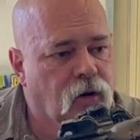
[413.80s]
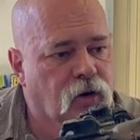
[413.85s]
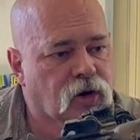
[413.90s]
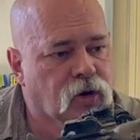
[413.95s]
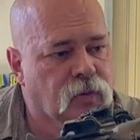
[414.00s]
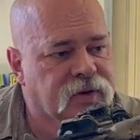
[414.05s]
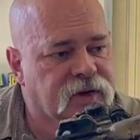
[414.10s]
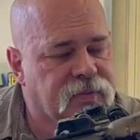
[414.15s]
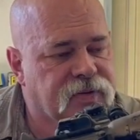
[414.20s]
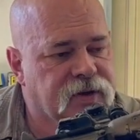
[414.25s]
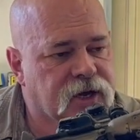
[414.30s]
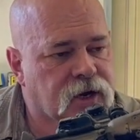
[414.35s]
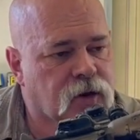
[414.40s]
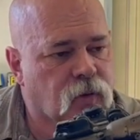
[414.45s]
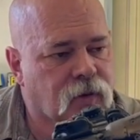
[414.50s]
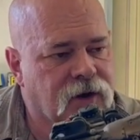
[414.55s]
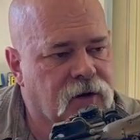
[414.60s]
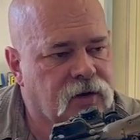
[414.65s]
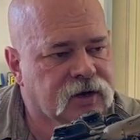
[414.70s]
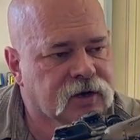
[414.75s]
little bit of pick
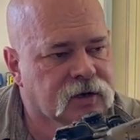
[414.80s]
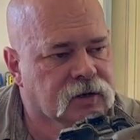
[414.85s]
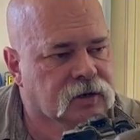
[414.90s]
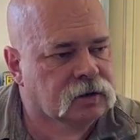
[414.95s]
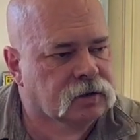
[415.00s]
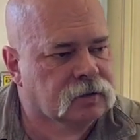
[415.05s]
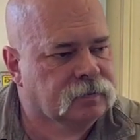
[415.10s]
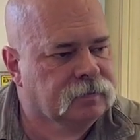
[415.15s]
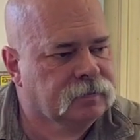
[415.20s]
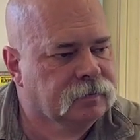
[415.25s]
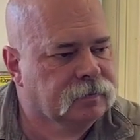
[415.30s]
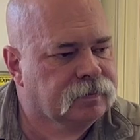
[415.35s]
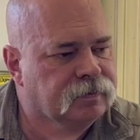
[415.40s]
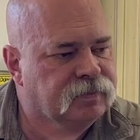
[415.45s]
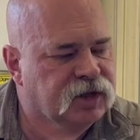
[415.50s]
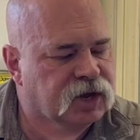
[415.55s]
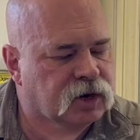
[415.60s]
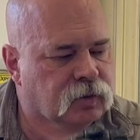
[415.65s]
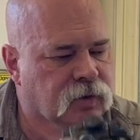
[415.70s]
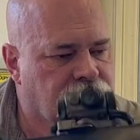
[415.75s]
rail here,
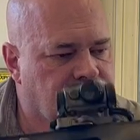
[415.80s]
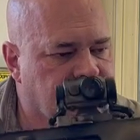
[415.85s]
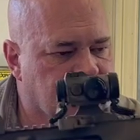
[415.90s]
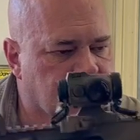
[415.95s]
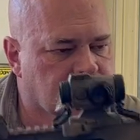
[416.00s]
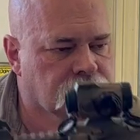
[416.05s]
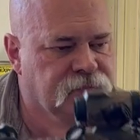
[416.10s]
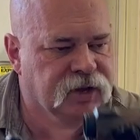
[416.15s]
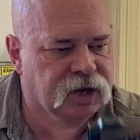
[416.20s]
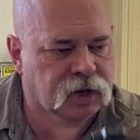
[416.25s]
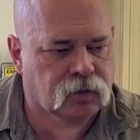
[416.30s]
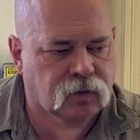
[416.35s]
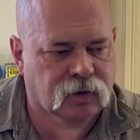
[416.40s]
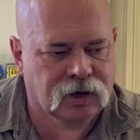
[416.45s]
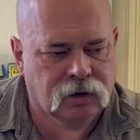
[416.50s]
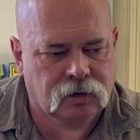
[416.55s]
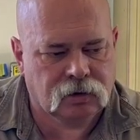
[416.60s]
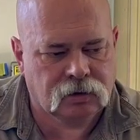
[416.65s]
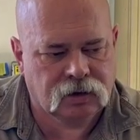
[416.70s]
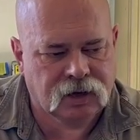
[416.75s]
pick rail here, pick
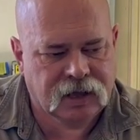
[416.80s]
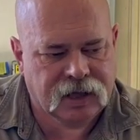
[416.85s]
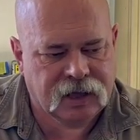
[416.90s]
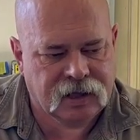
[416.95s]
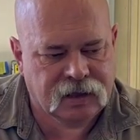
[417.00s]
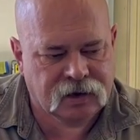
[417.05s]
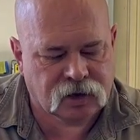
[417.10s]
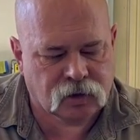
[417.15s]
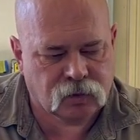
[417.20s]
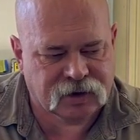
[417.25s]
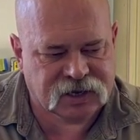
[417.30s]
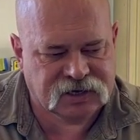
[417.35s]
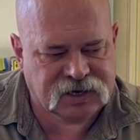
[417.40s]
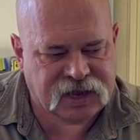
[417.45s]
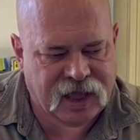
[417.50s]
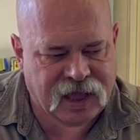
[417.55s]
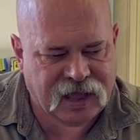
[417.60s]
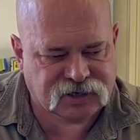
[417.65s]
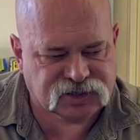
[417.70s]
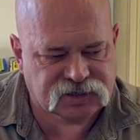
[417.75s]
rail, and a quick
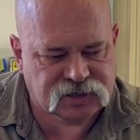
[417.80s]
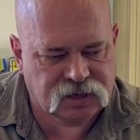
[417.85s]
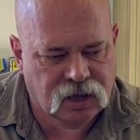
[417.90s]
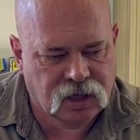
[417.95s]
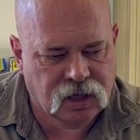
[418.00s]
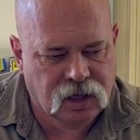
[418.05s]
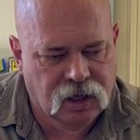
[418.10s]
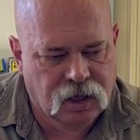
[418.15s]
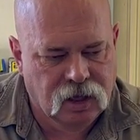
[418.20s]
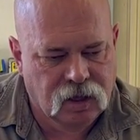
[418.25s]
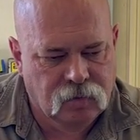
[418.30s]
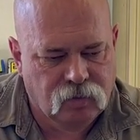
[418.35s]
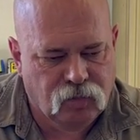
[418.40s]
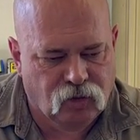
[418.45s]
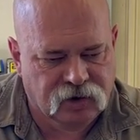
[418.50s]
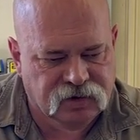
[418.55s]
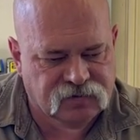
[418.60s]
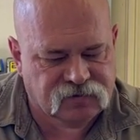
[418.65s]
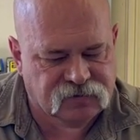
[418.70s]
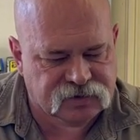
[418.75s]
attach
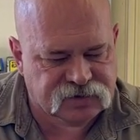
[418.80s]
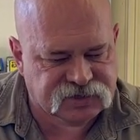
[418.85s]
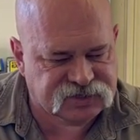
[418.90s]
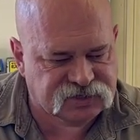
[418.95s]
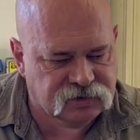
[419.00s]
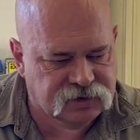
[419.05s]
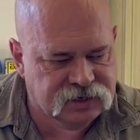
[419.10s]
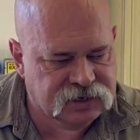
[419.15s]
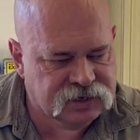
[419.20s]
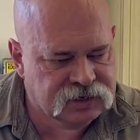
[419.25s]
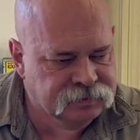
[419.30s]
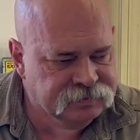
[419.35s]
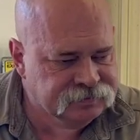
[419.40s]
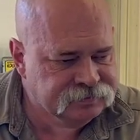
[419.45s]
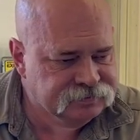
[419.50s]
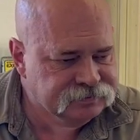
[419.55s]
point for the sling.